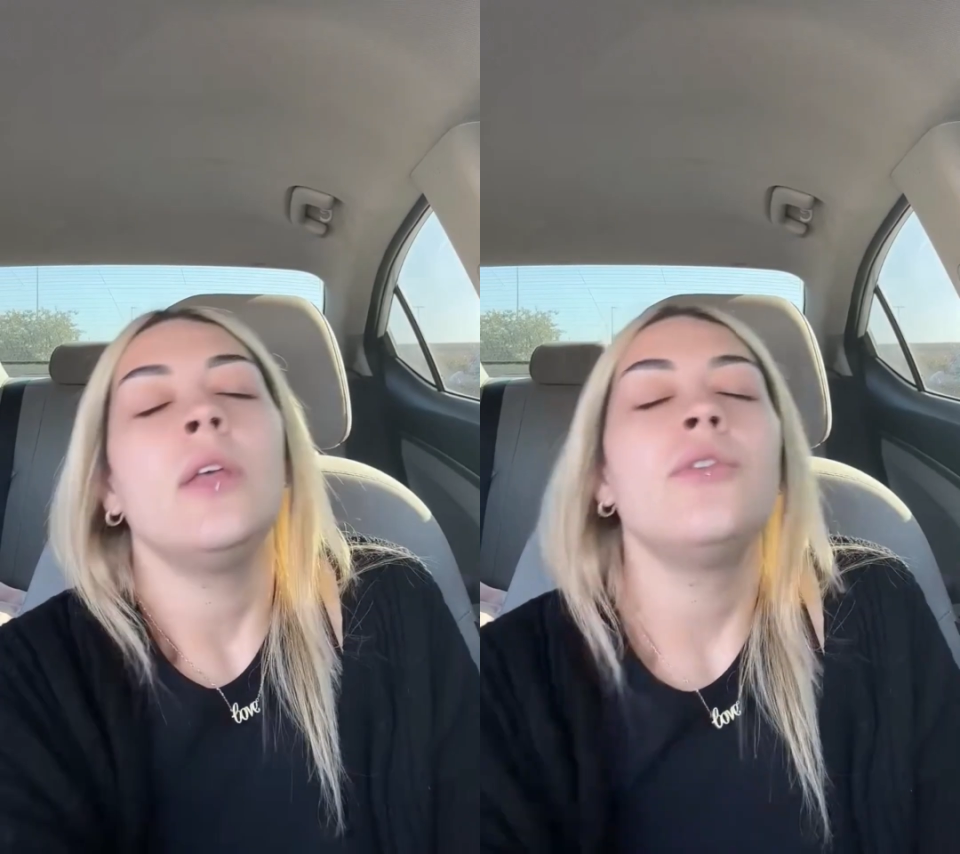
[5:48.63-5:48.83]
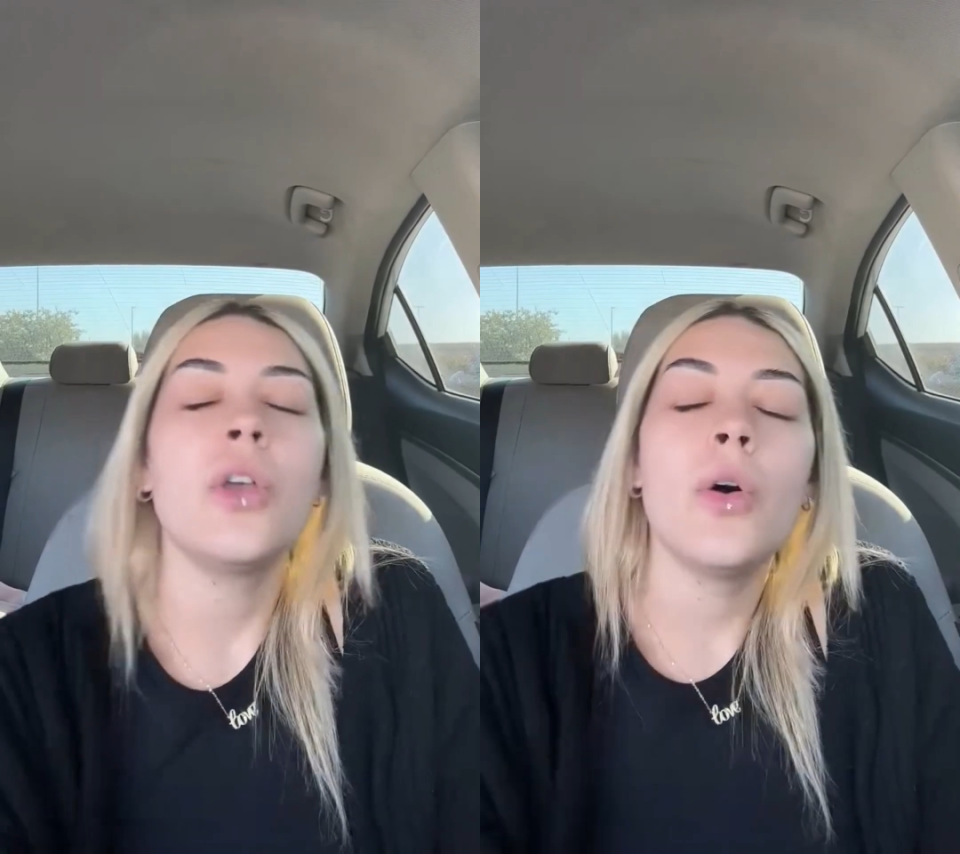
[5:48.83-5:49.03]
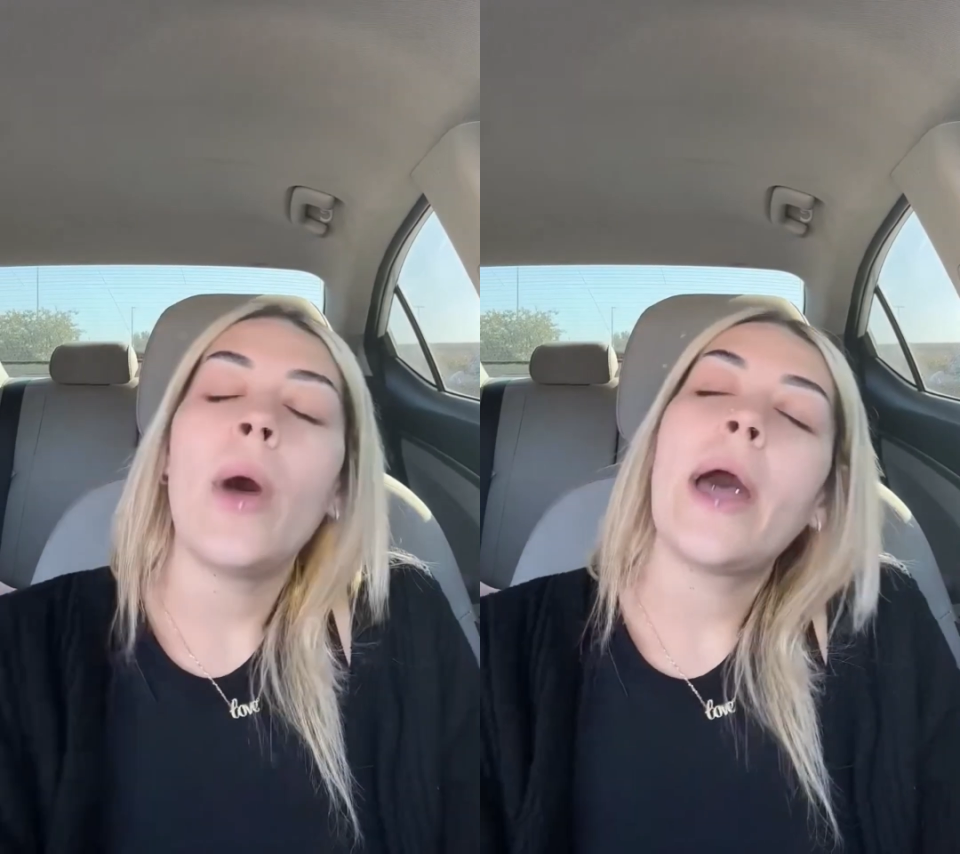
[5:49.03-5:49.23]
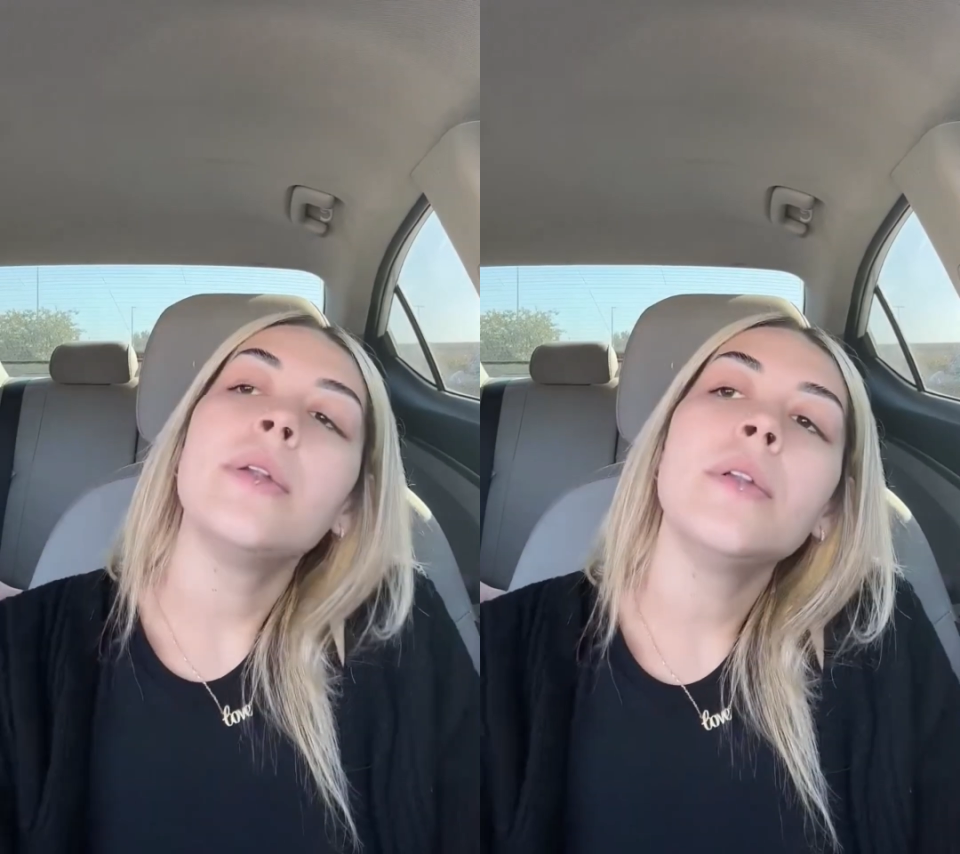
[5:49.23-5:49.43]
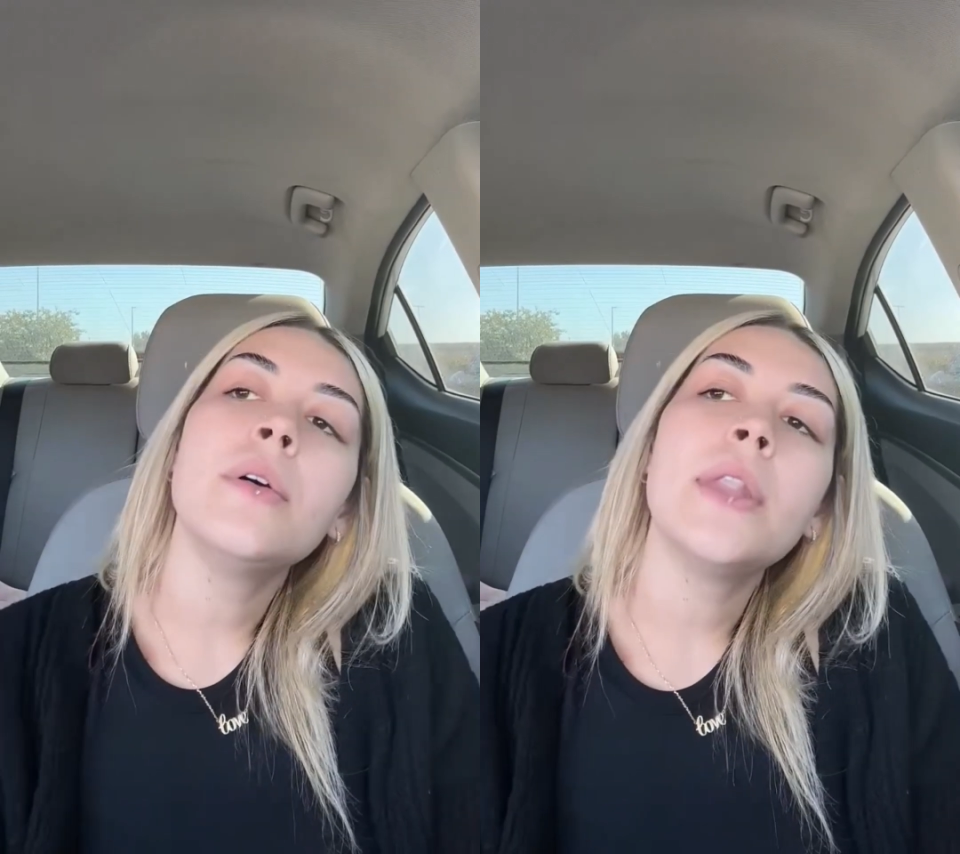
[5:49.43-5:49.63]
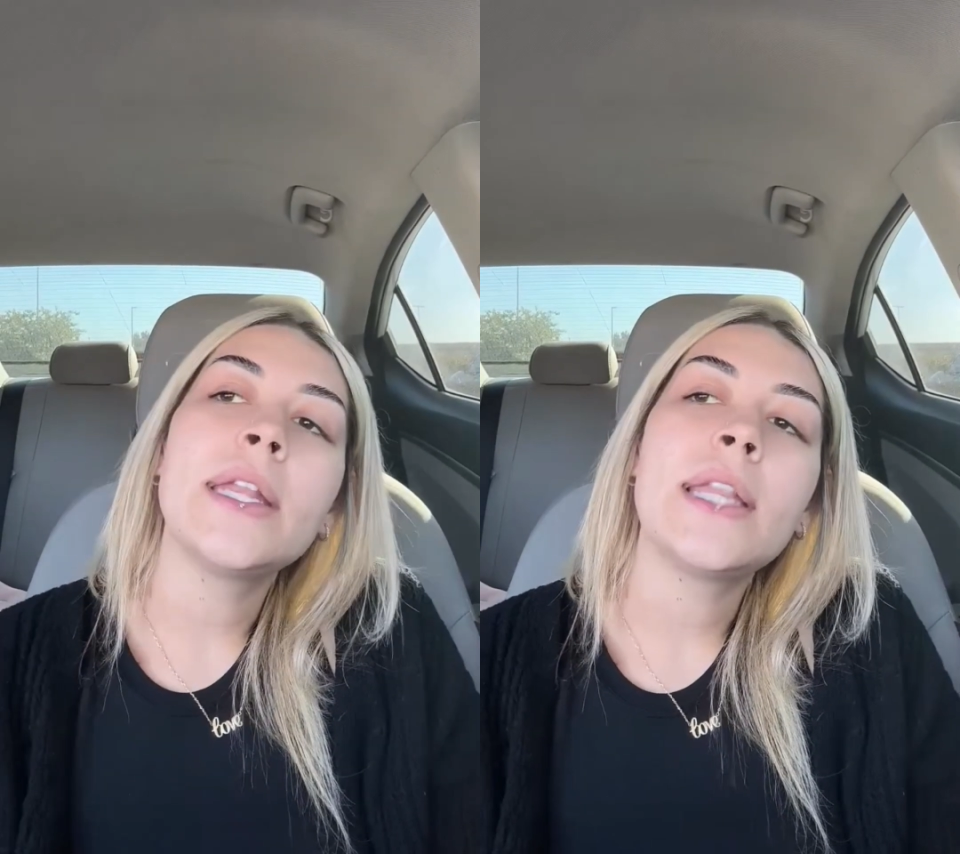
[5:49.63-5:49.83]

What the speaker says: So, I don't know. Like,